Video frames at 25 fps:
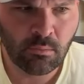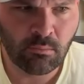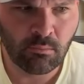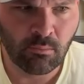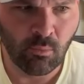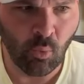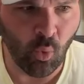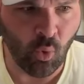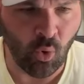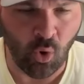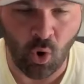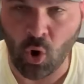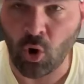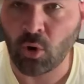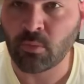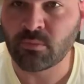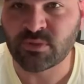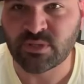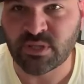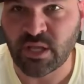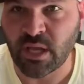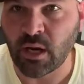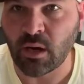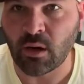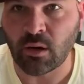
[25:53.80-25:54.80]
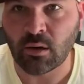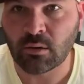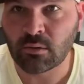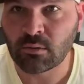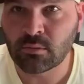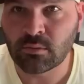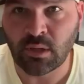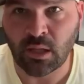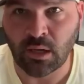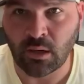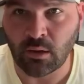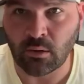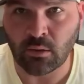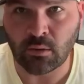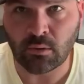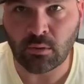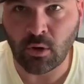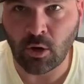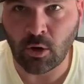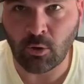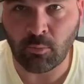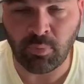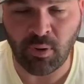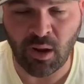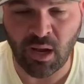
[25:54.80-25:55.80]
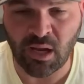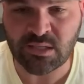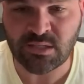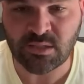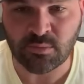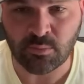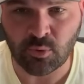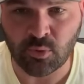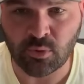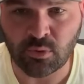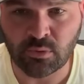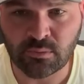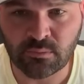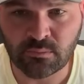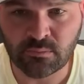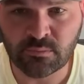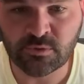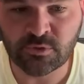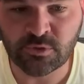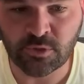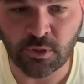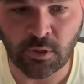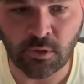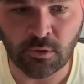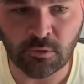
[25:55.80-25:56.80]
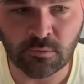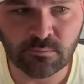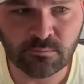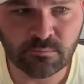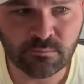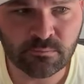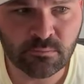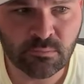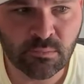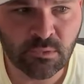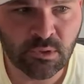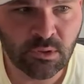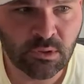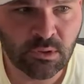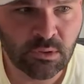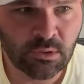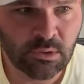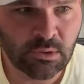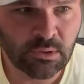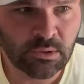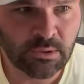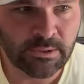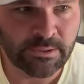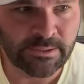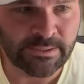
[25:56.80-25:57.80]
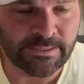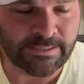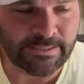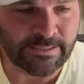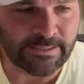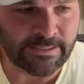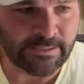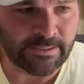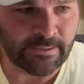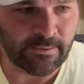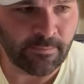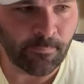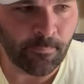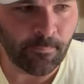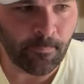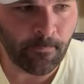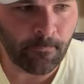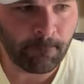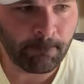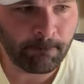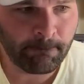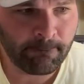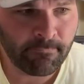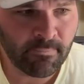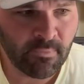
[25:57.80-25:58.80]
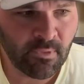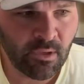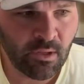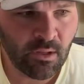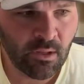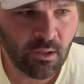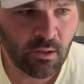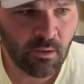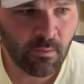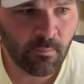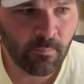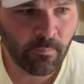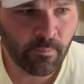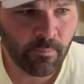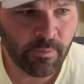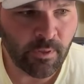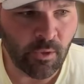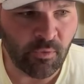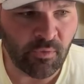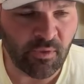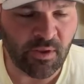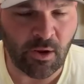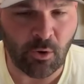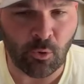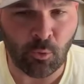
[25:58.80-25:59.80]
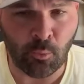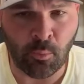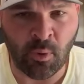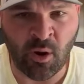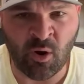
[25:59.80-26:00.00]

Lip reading: arms there that are possible. So, the thing I'll